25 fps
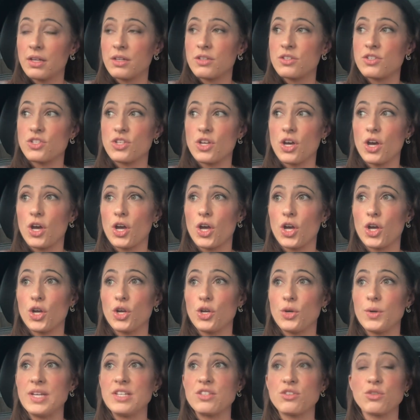So
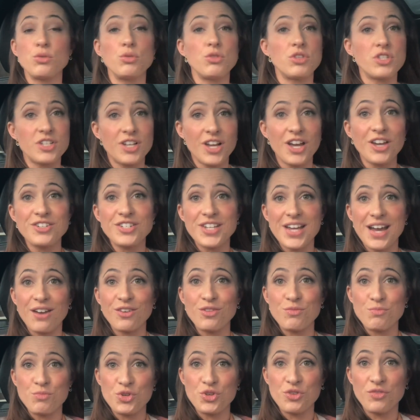it's called slow
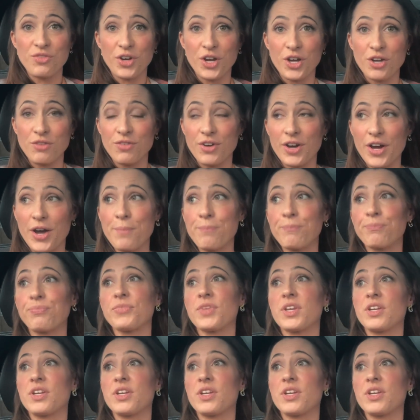down and move over.